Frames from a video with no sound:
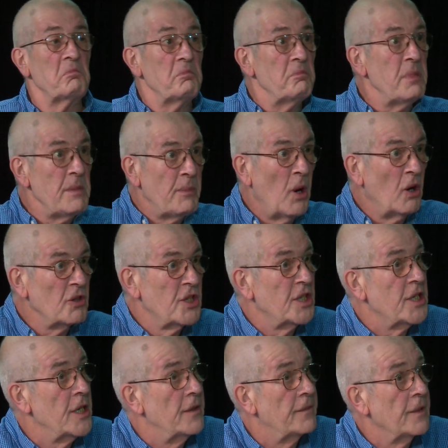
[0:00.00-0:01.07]
be
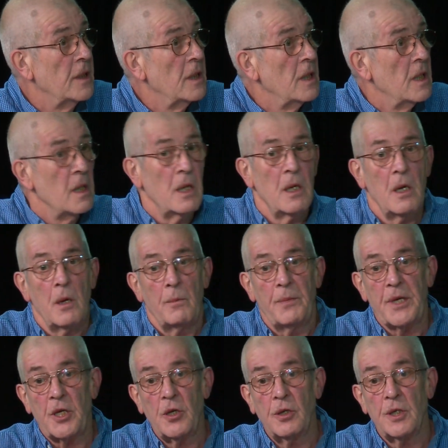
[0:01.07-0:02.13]
positive.
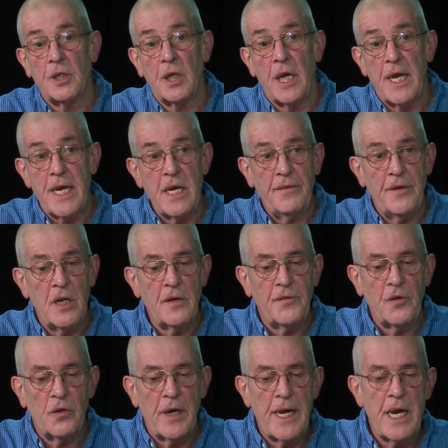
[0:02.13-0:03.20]
Because even if
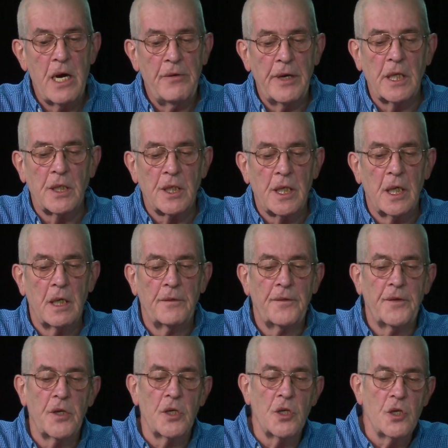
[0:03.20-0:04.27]
you're hearing stuff
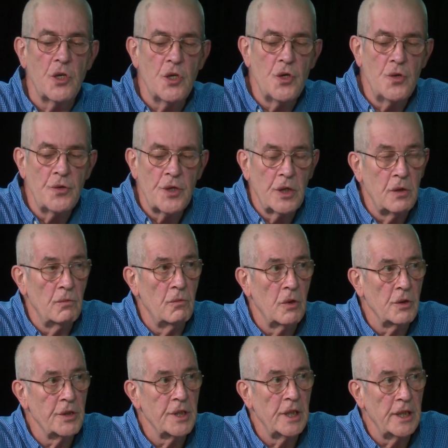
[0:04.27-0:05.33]
that you don't
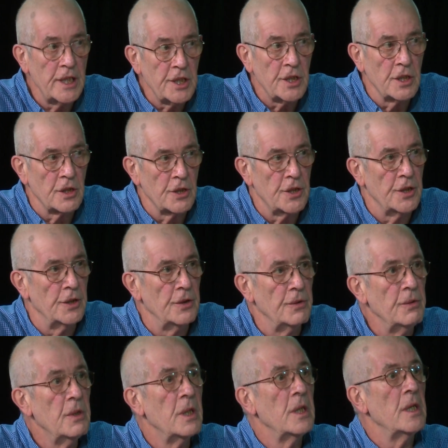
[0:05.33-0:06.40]
want to listen to,
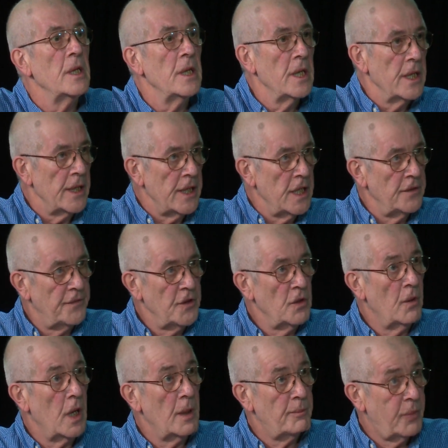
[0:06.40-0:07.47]
if you
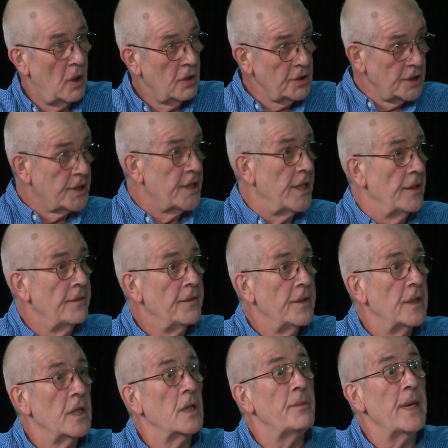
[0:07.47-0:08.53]
are positive
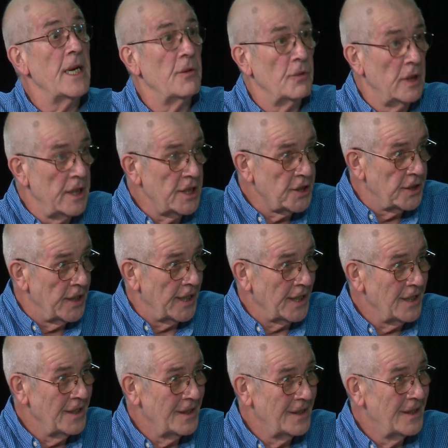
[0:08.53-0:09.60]
about
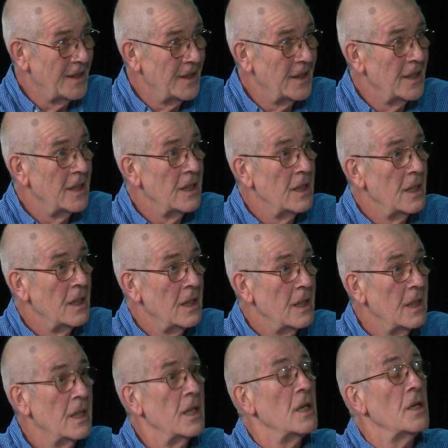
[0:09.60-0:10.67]
listening,
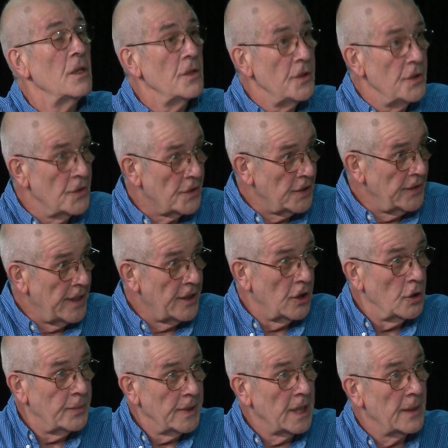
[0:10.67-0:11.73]
you can then
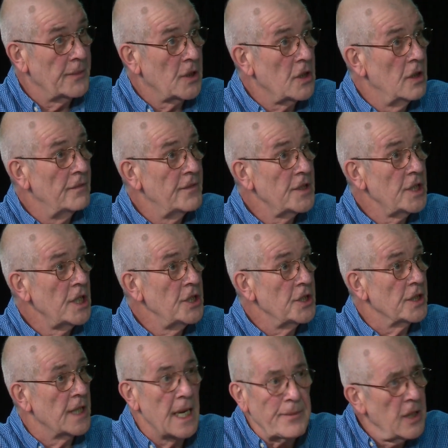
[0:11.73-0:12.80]
open up the
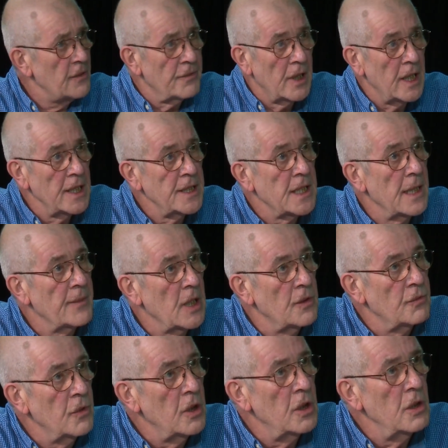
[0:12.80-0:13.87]
conversation. Am I right? Am I
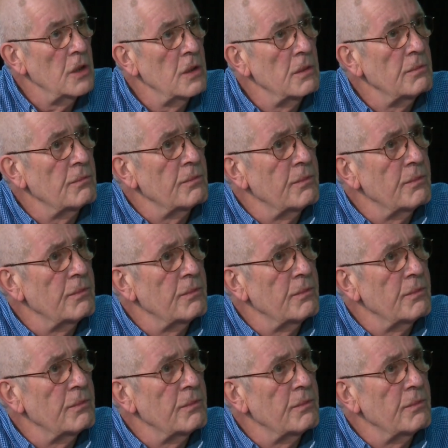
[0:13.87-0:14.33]
wrong?